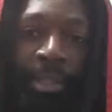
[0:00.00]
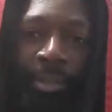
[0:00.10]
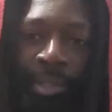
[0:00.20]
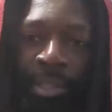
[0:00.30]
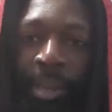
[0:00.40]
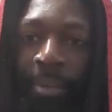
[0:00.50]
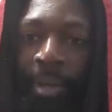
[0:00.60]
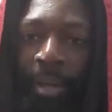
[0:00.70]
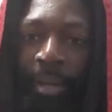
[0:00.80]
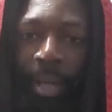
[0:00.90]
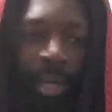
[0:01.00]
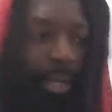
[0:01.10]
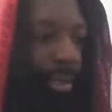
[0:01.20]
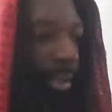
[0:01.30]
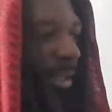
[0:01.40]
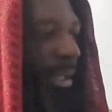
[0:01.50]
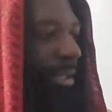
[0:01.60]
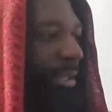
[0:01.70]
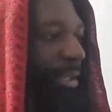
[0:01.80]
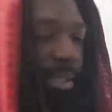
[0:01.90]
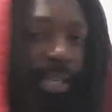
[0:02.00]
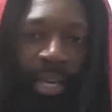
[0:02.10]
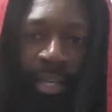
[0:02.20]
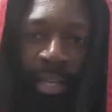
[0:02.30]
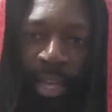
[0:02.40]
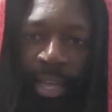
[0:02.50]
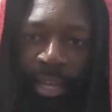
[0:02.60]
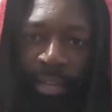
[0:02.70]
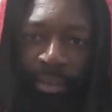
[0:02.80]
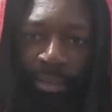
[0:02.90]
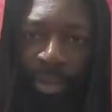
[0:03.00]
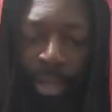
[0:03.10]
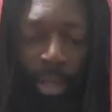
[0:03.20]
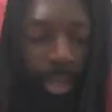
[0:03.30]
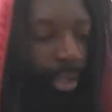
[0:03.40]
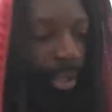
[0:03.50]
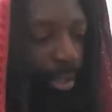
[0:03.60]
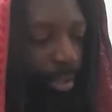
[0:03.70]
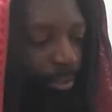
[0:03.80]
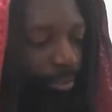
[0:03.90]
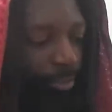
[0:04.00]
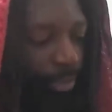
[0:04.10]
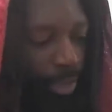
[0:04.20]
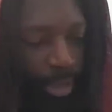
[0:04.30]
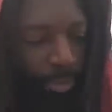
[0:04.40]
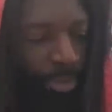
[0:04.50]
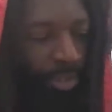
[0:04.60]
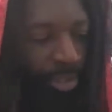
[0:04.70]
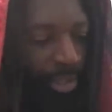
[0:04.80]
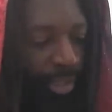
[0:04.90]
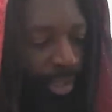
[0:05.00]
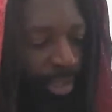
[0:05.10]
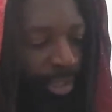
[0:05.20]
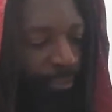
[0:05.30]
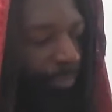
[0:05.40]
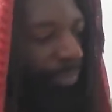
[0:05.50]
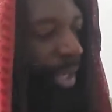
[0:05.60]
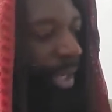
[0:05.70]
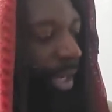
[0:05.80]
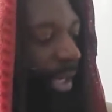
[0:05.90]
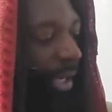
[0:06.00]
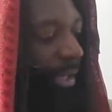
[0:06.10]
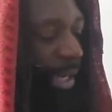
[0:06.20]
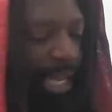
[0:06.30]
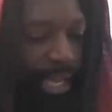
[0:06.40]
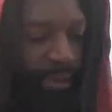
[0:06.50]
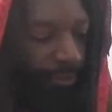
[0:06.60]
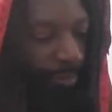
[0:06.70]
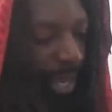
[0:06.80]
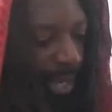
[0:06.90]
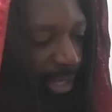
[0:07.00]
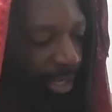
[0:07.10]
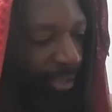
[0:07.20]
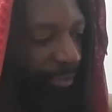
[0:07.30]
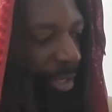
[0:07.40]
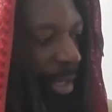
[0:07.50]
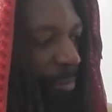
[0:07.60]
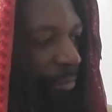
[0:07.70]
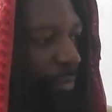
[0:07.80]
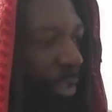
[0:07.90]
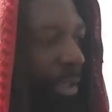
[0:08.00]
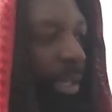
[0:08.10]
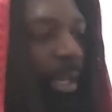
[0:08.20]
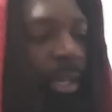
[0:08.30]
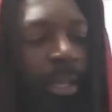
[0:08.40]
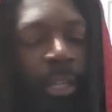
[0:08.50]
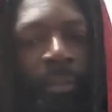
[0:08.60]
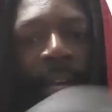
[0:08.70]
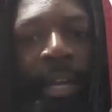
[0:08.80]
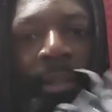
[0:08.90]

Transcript: you know, you step out on land, these are designed to handle long marches. They have padding in there for comfort. They've got